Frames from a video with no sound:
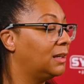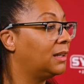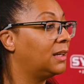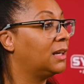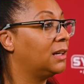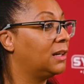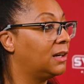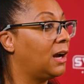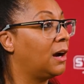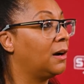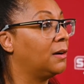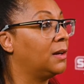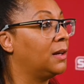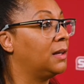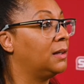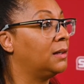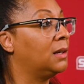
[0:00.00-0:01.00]
the
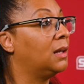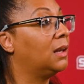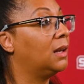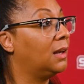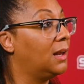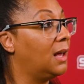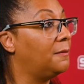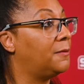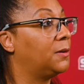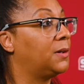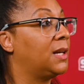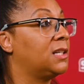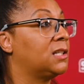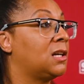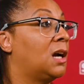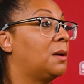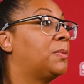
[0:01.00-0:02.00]
kindergarten level, they
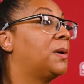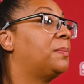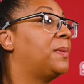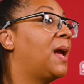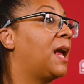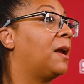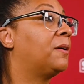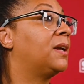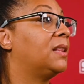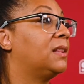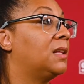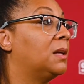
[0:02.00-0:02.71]
start preparing